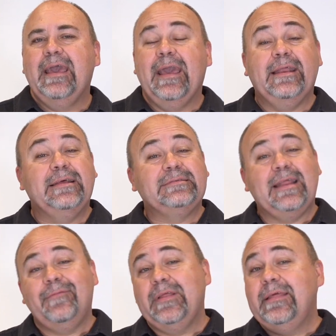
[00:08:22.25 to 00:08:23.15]
And it doesn't
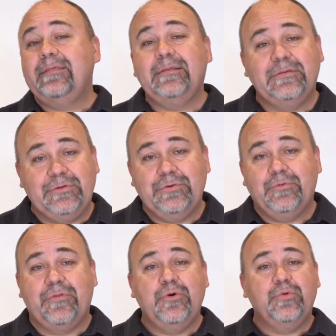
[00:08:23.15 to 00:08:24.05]
have anything to do
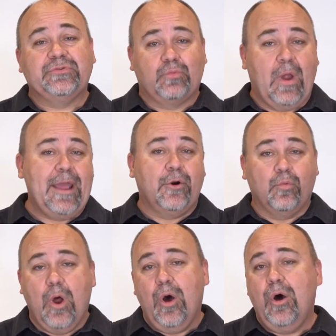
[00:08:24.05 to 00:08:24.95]
with who is right or
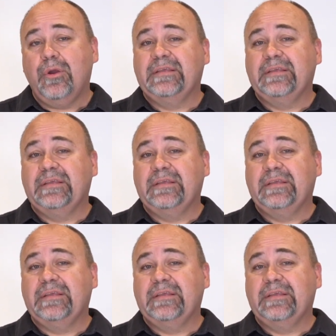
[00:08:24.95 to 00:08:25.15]
wrong.